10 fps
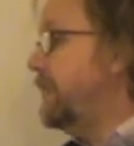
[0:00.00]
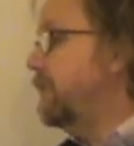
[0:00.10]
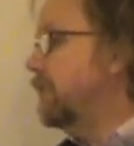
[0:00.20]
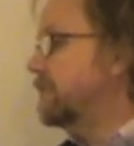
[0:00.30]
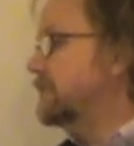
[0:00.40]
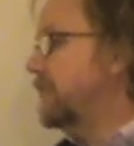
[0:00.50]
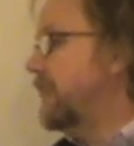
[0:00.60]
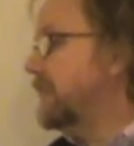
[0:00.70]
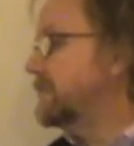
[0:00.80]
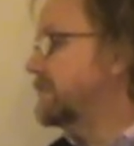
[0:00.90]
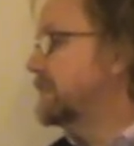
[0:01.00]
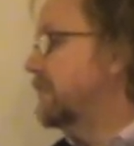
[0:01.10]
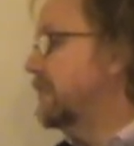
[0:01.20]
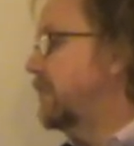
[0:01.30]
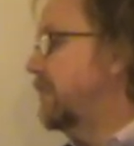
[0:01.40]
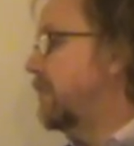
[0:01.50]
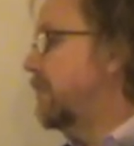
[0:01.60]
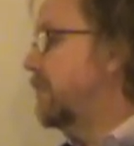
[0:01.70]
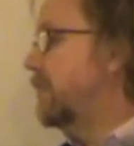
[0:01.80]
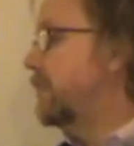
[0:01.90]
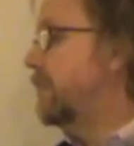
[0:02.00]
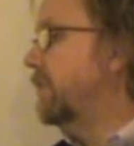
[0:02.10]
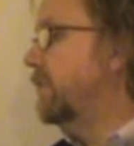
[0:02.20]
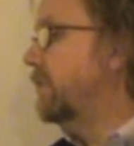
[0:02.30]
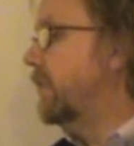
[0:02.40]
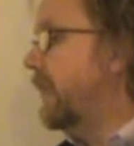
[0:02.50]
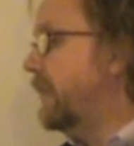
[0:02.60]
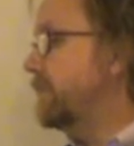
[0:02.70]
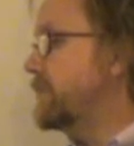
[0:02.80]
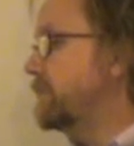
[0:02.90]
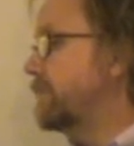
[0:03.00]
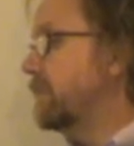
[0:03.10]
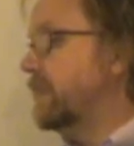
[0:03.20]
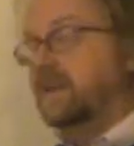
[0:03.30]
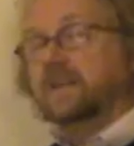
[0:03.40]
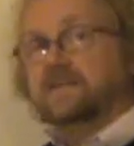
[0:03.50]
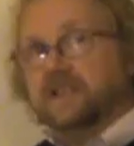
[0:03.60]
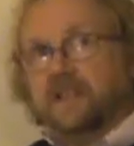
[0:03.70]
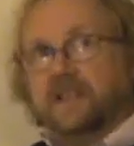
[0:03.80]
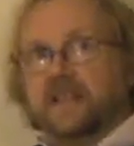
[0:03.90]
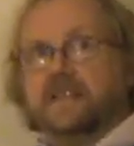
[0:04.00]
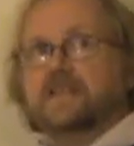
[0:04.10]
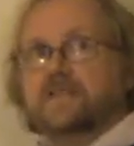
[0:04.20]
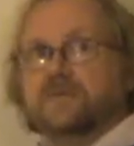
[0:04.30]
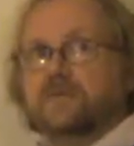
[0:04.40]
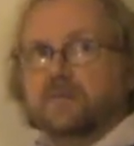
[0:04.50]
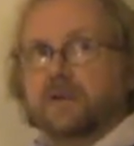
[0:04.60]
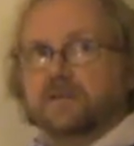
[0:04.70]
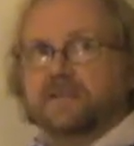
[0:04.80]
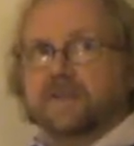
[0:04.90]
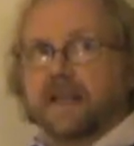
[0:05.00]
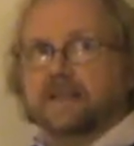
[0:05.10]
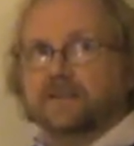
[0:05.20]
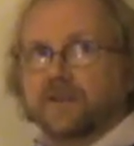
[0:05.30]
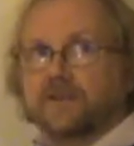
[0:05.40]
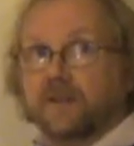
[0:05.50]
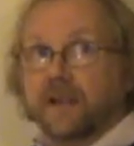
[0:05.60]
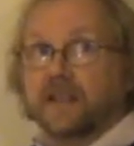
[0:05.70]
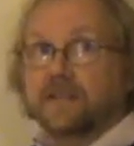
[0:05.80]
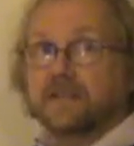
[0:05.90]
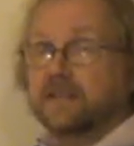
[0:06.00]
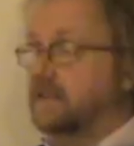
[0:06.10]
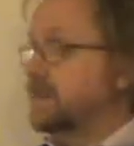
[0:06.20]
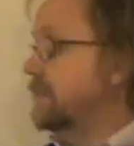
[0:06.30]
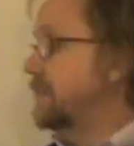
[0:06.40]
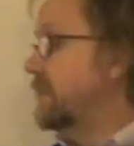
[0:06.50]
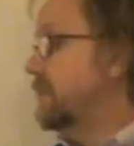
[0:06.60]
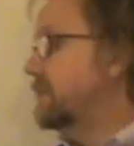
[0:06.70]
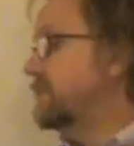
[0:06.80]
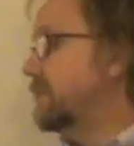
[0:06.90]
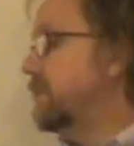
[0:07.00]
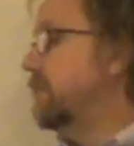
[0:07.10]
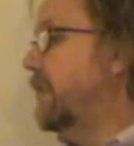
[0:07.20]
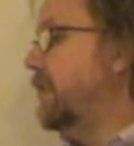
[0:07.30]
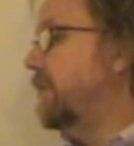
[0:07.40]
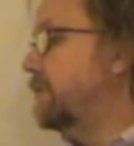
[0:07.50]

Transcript: moles of gas on the left, turning into 2 moles of gas on the right. So the